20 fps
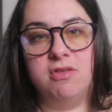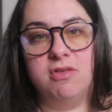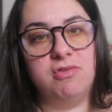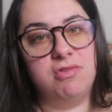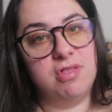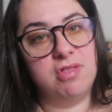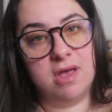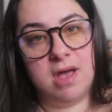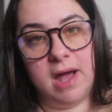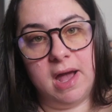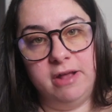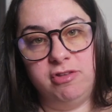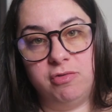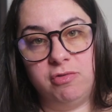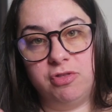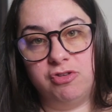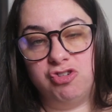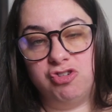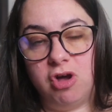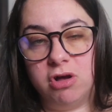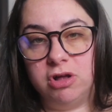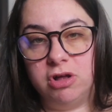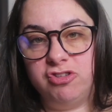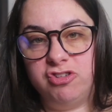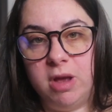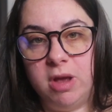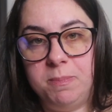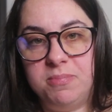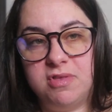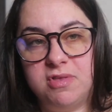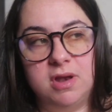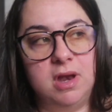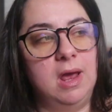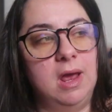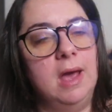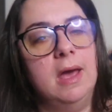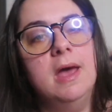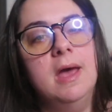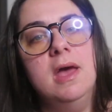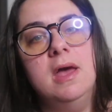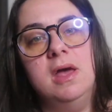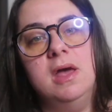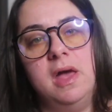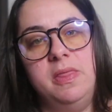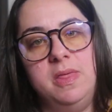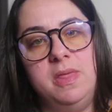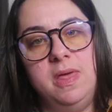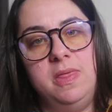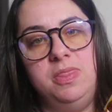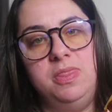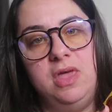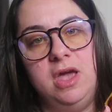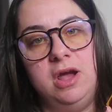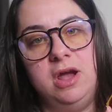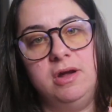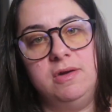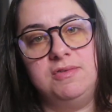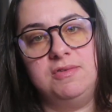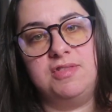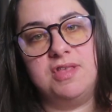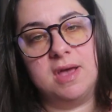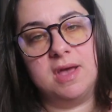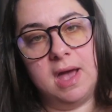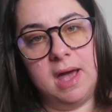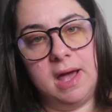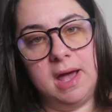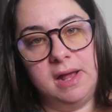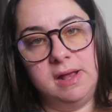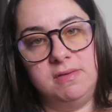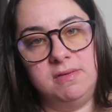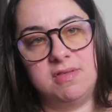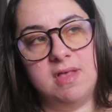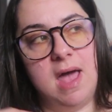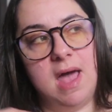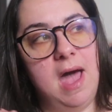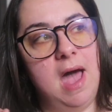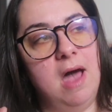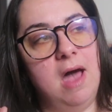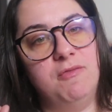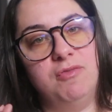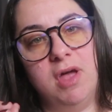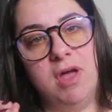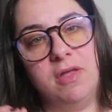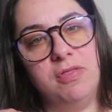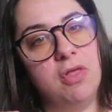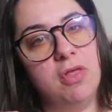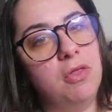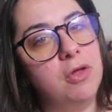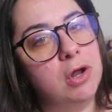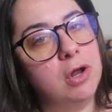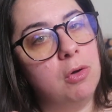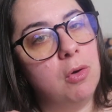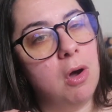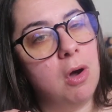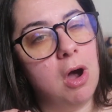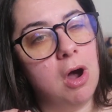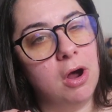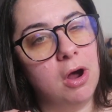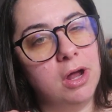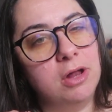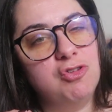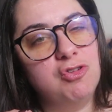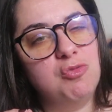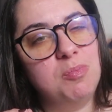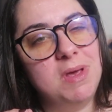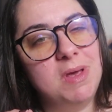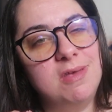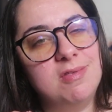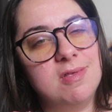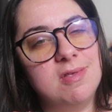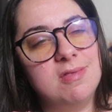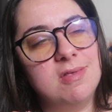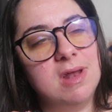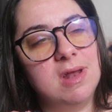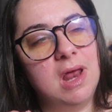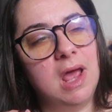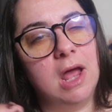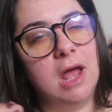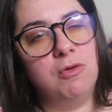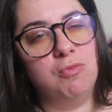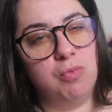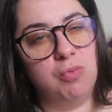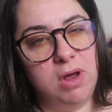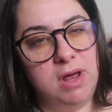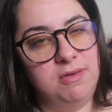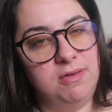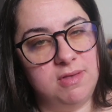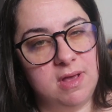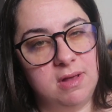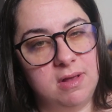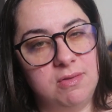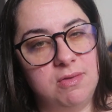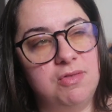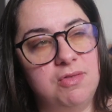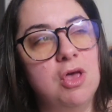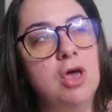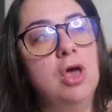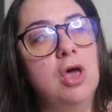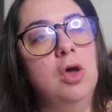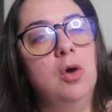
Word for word: There's the kinds with the chocolate chips in it, and then there's the kinds that have like the little orange pieces in it and raisins,